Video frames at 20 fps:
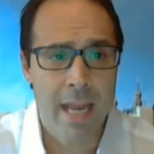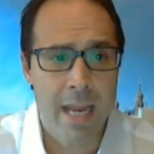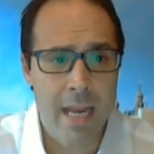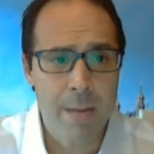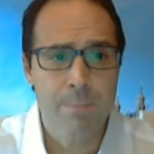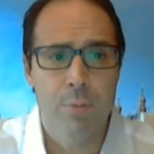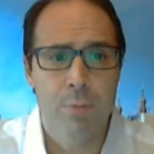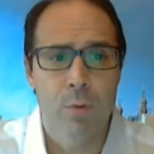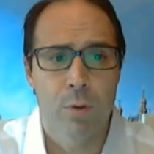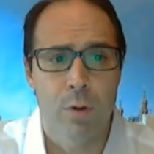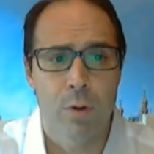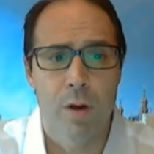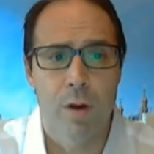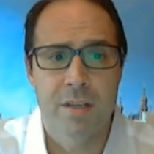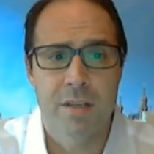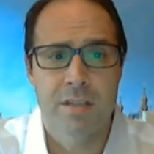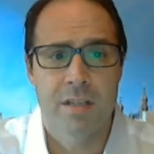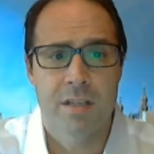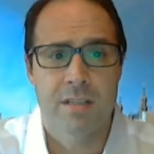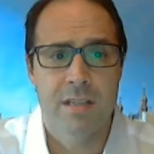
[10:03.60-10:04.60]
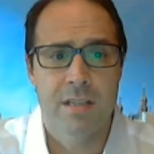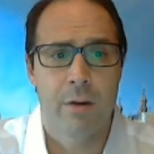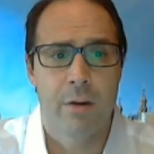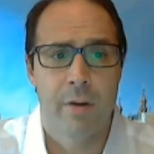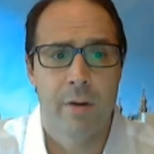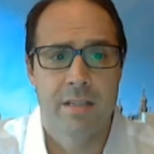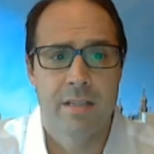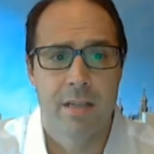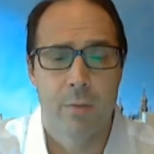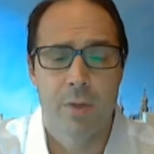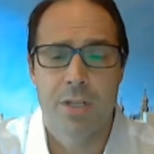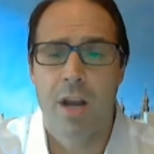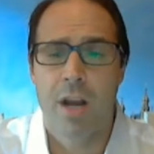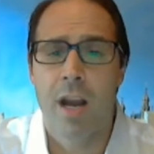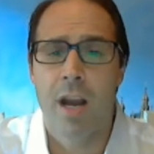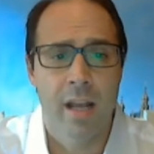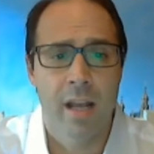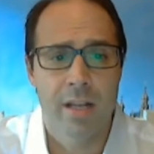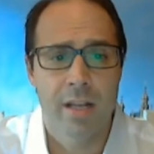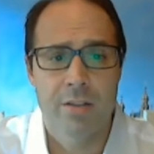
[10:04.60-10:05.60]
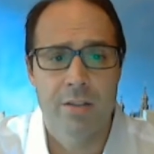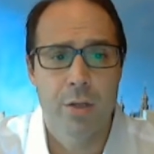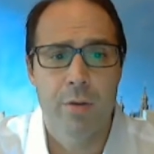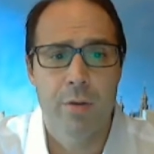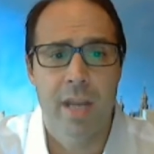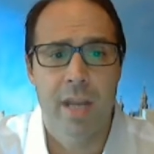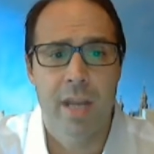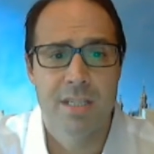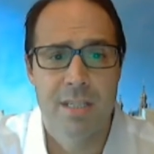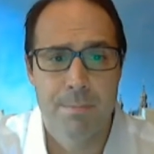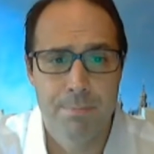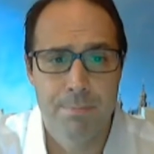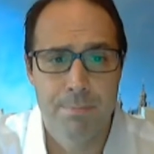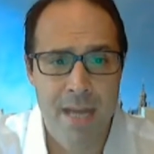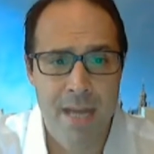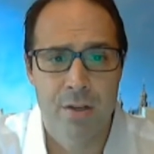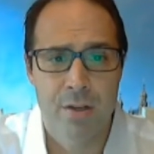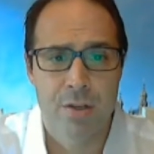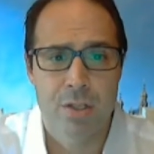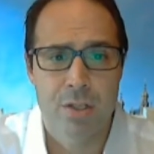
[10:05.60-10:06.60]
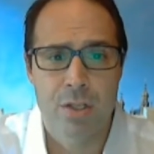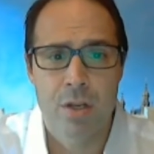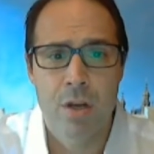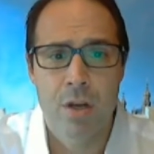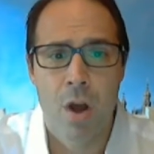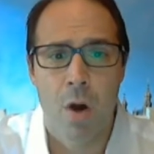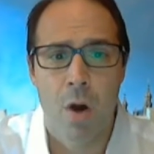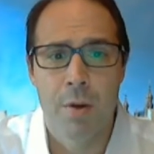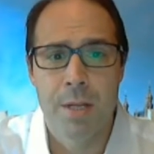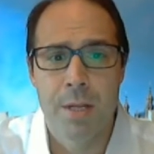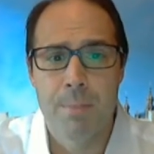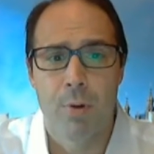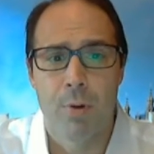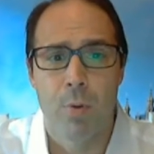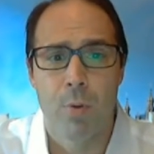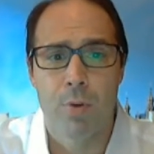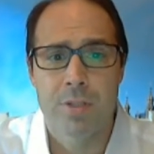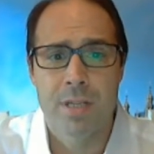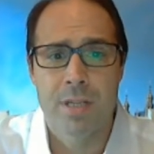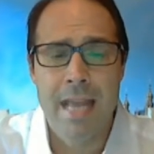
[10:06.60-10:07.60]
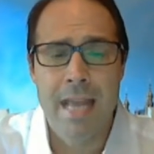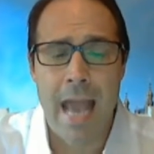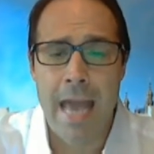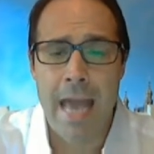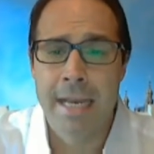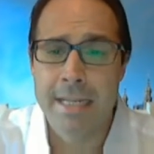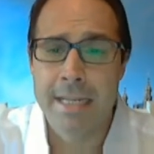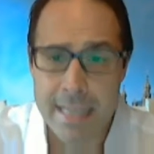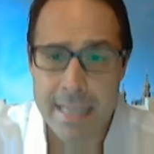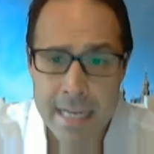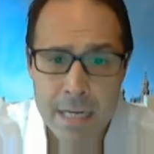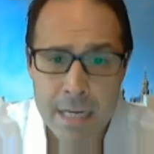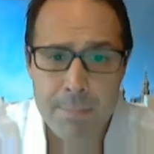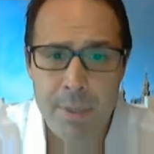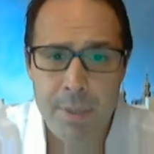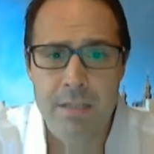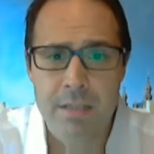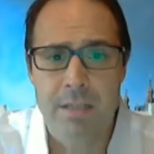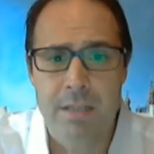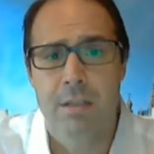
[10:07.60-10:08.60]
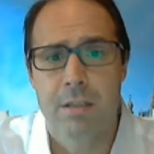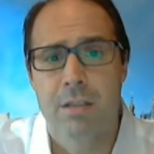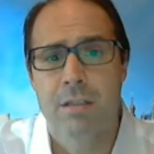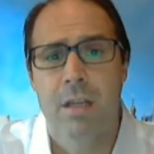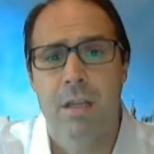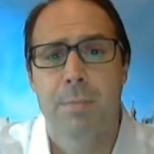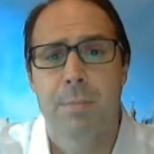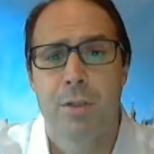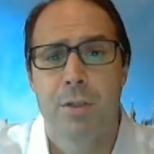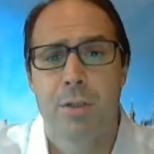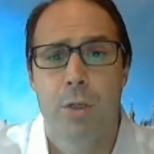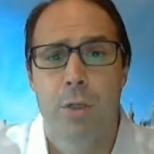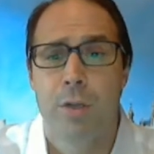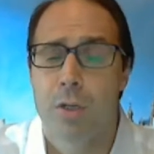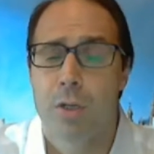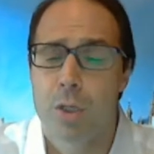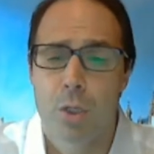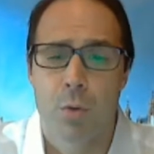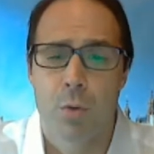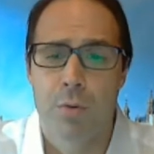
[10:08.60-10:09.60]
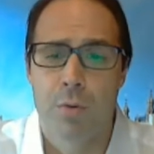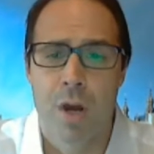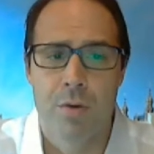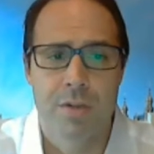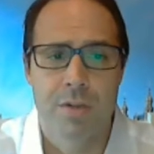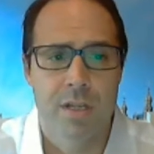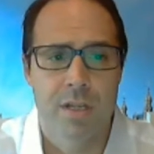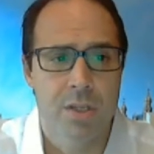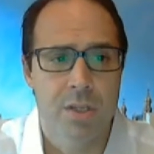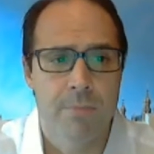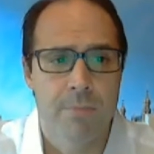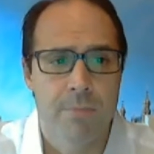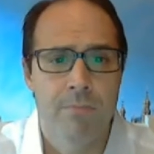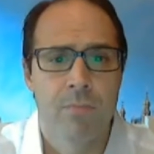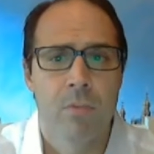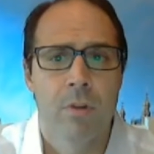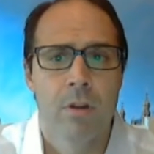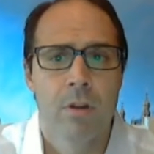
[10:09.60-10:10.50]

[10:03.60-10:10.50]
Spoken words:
import growth has accelerated, which highlights the UK's dependence on imports and its inability to substitute at short notice